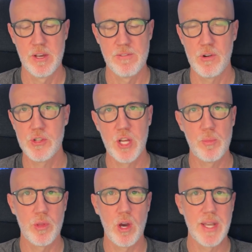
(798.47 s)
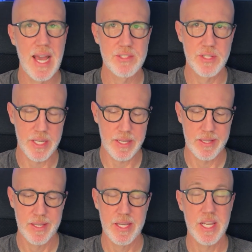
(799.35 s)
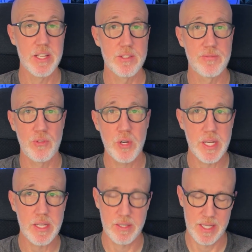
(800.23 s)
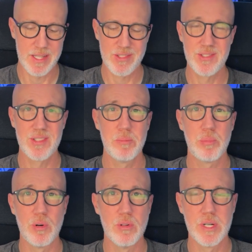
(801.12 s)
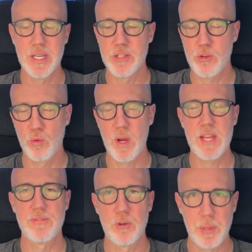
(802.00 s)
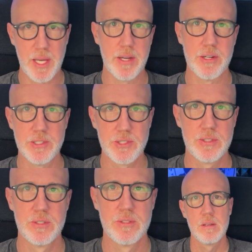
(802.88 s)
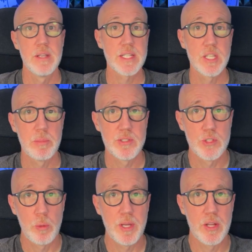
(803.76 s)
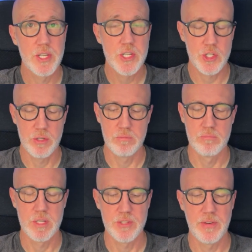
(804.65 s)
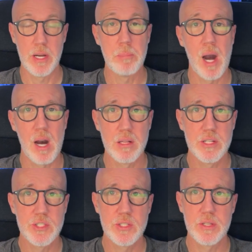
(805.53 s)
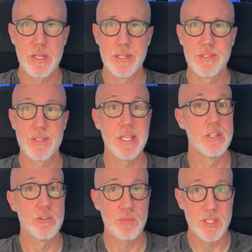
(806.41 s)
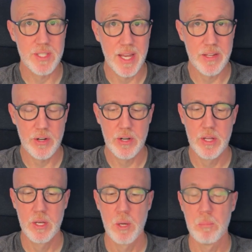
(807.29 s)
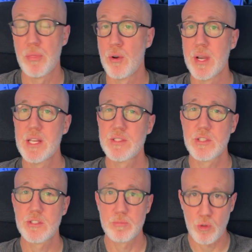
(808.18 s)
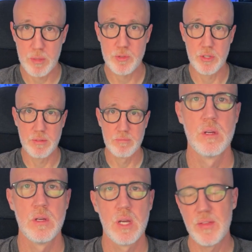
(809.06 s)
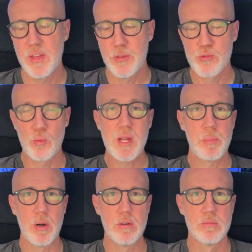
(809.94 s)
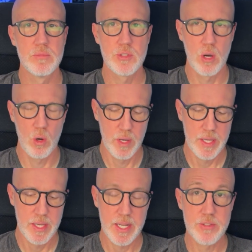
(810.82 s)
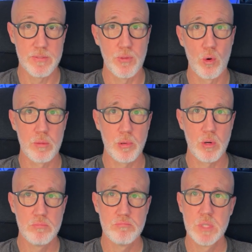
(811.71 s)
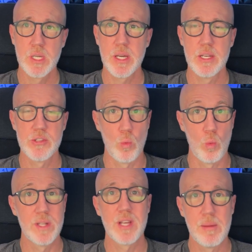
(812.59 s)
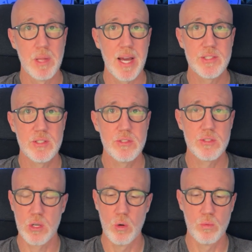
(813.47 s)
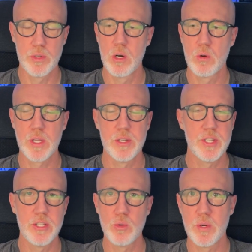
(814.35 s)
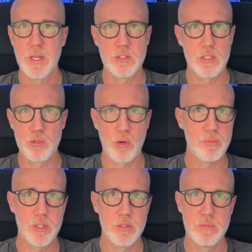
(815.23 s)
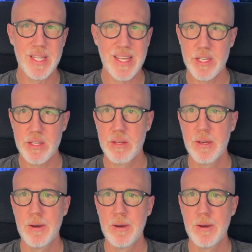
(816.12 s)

First up with Audacity. It's free, it's simple, and it's great for beginners. Next up is Adobe Audition. It's very polished, it is the industry standard, but there is a subscription. And then there's Reaper. So it's affordable, it is a one time license, so no continuing subscription needed.